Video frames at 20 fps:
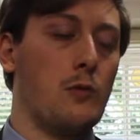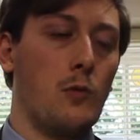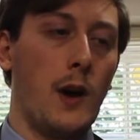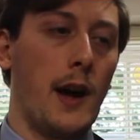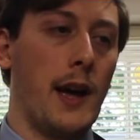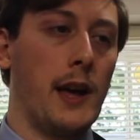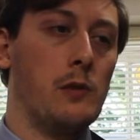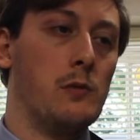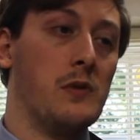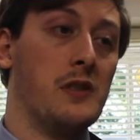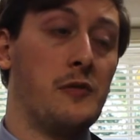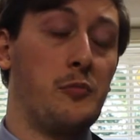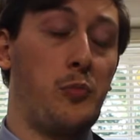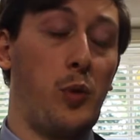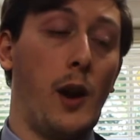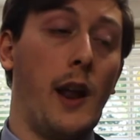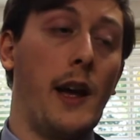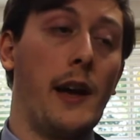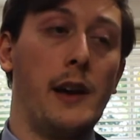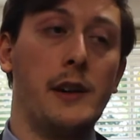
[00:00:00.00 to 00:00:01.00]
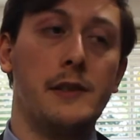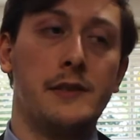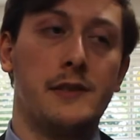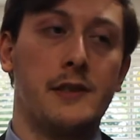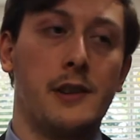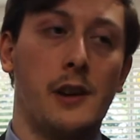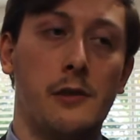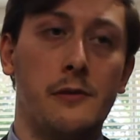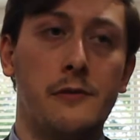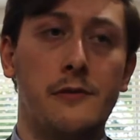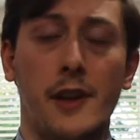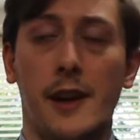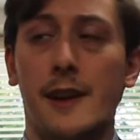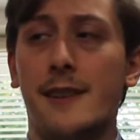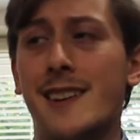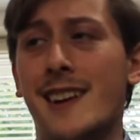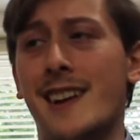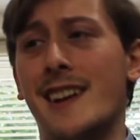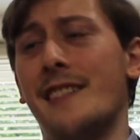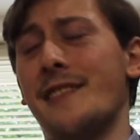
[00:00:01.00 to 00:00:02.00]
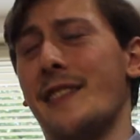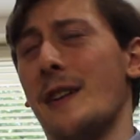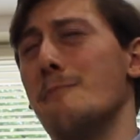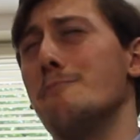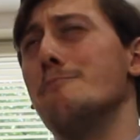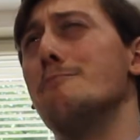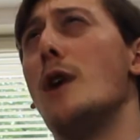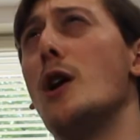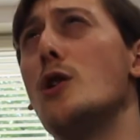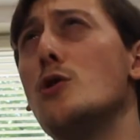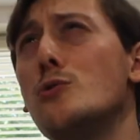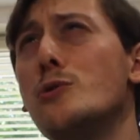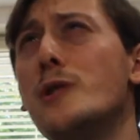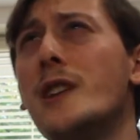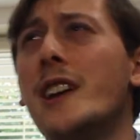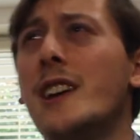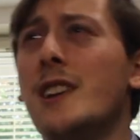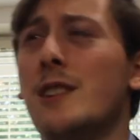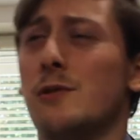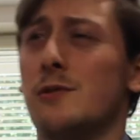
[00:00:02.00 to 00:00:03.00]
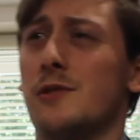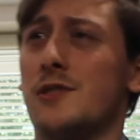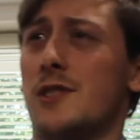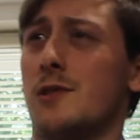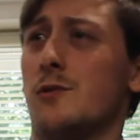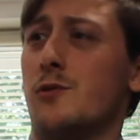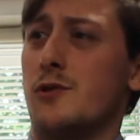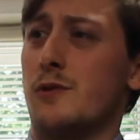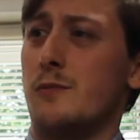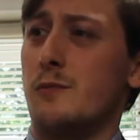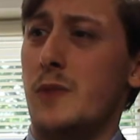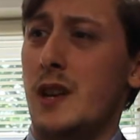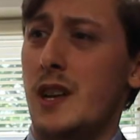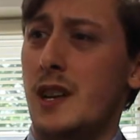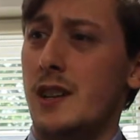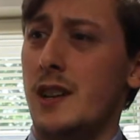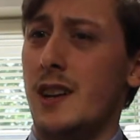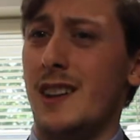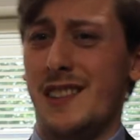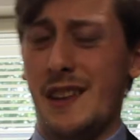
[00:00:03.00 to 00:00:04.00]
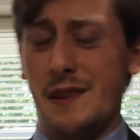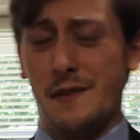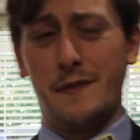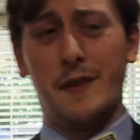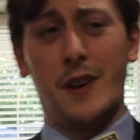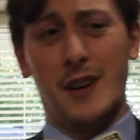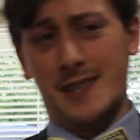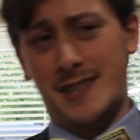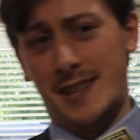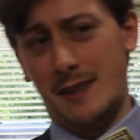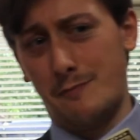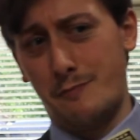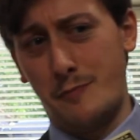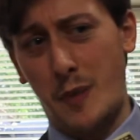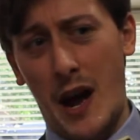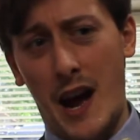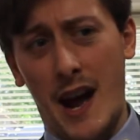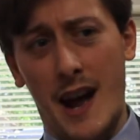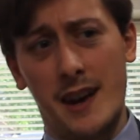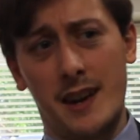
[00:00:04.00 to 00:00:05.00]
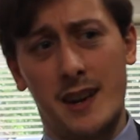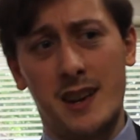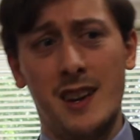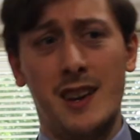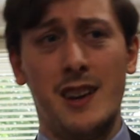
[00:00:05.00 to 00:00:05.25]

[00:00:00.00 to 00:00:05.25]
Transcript: way with players, you know, they're, they're moaning on social media, they're fighting back,